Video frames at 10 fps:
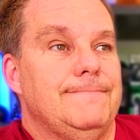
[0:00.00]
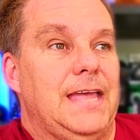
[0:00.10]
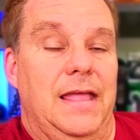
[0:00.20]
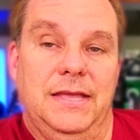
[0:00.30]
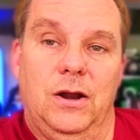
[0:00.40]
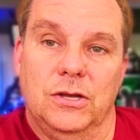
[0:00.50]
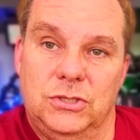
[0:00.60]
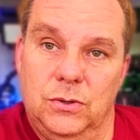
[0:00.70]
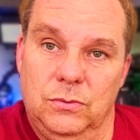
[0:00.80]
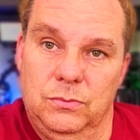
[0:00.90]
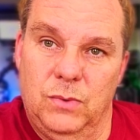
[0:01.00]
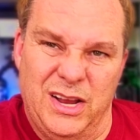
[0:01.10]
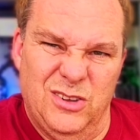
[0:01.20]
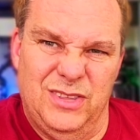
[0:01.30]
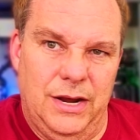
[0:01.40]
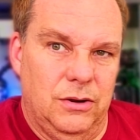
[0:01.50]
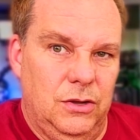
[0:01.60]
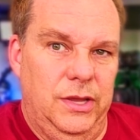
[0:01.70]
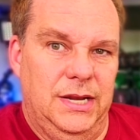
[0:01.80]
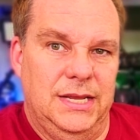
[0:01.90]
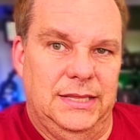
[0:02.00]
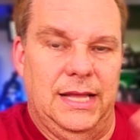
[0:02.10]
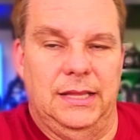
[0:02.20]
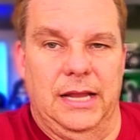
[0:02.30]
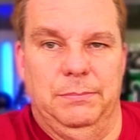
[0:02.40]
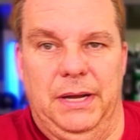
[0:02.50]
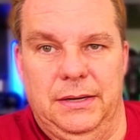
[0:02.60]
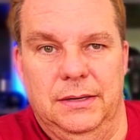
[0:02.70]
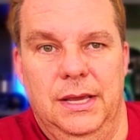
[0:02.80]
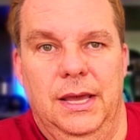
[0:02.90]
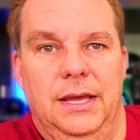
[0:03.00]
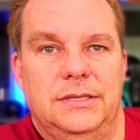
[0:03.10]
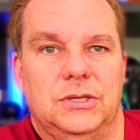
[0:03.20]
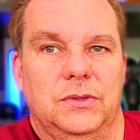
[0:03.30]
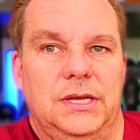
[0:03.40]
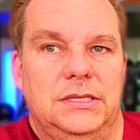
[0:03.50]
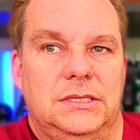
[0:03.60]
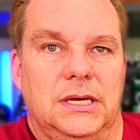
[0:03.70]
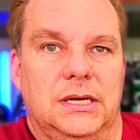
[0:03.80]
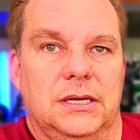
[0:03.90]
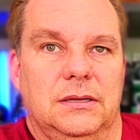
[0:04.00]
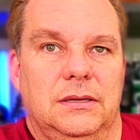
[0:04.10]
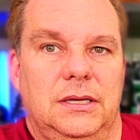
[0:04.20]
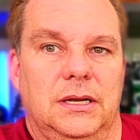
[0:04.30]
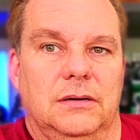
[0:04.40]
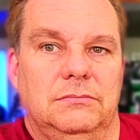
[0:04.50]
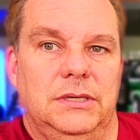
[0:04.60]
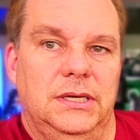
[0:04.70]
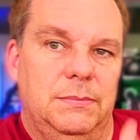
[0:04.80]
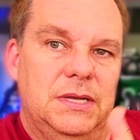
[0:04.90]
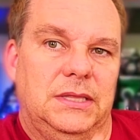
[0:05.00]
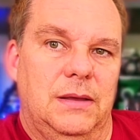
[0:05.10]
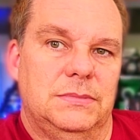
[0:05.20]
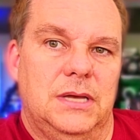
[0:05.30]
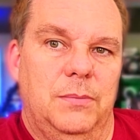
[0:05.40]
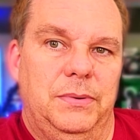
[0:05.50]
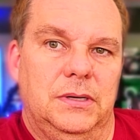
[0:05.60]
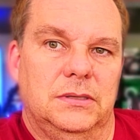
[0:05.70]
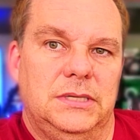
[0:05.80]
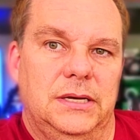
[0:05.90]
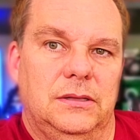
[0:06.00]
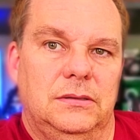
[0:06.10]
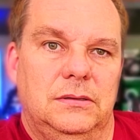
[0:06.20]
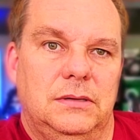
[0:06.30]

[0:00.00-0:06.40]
And then also while you're there, go ahead and hit that like button so that you can give me a thumbs up, and it'll tell